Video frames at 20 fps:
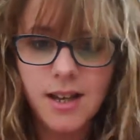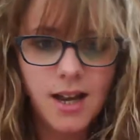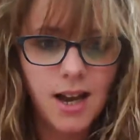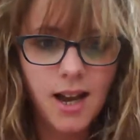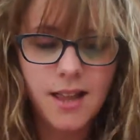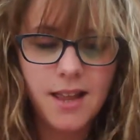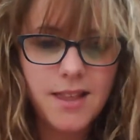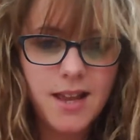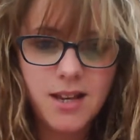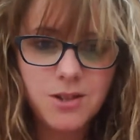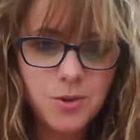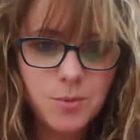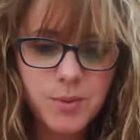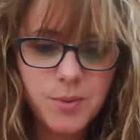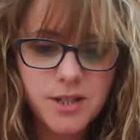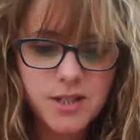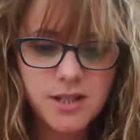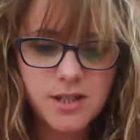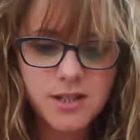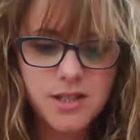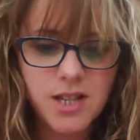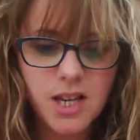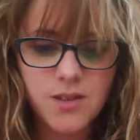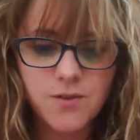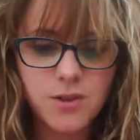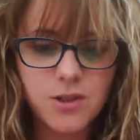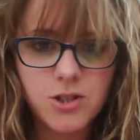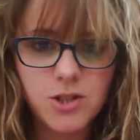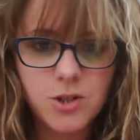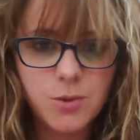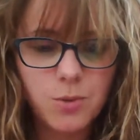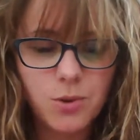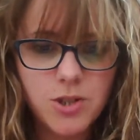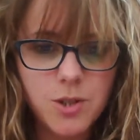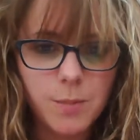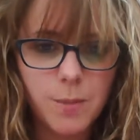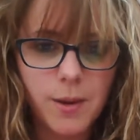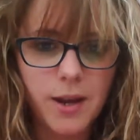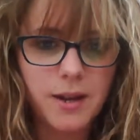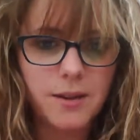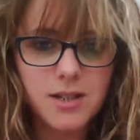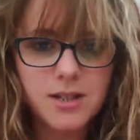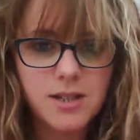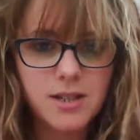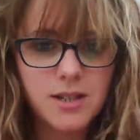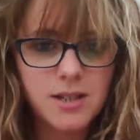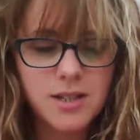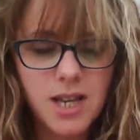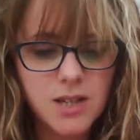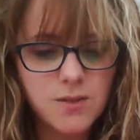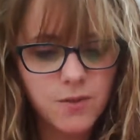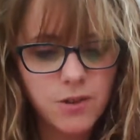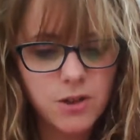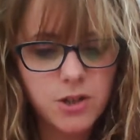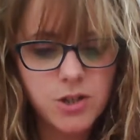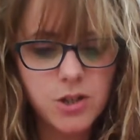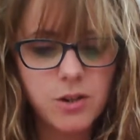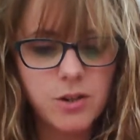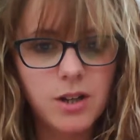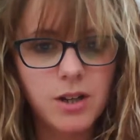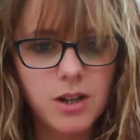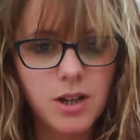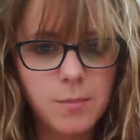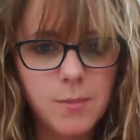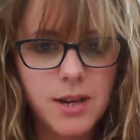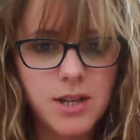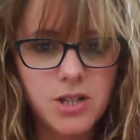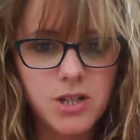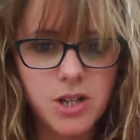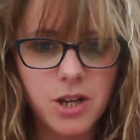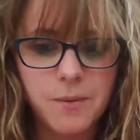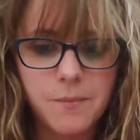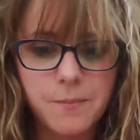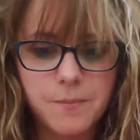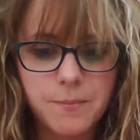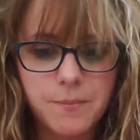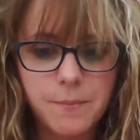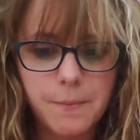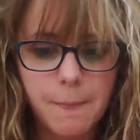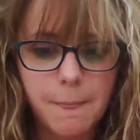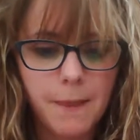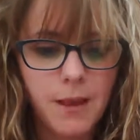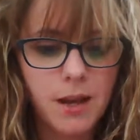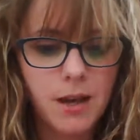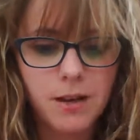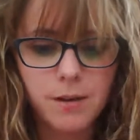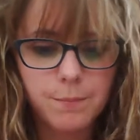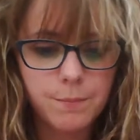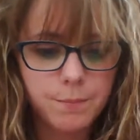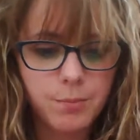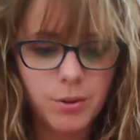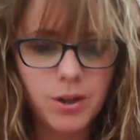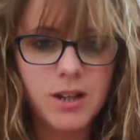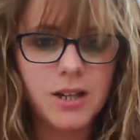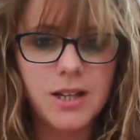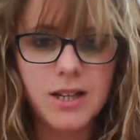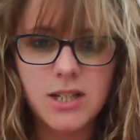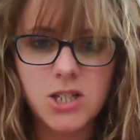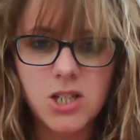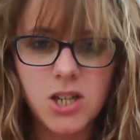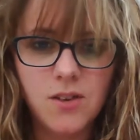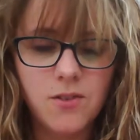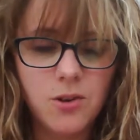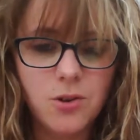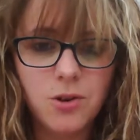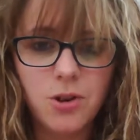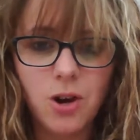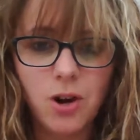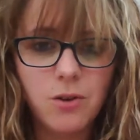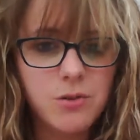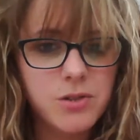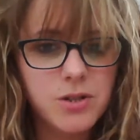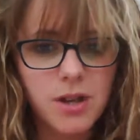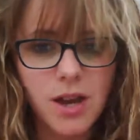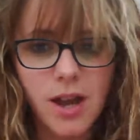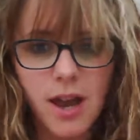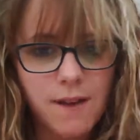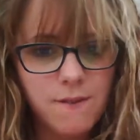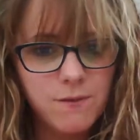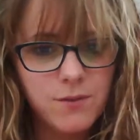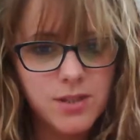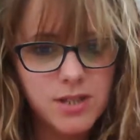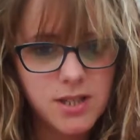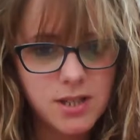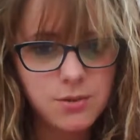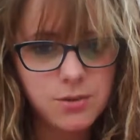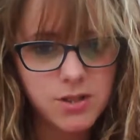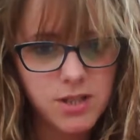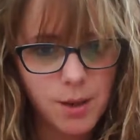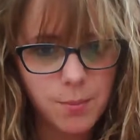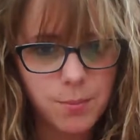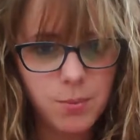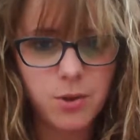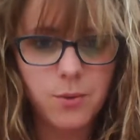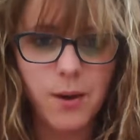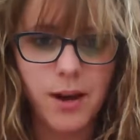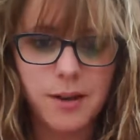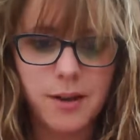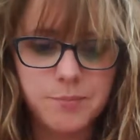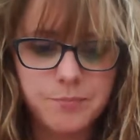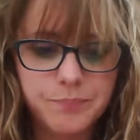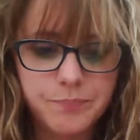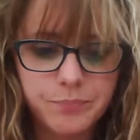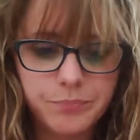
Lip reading: and then you'll be as successful as you want to be, as successful as you can commit to, brilliantly achieving your goals every single step of the way.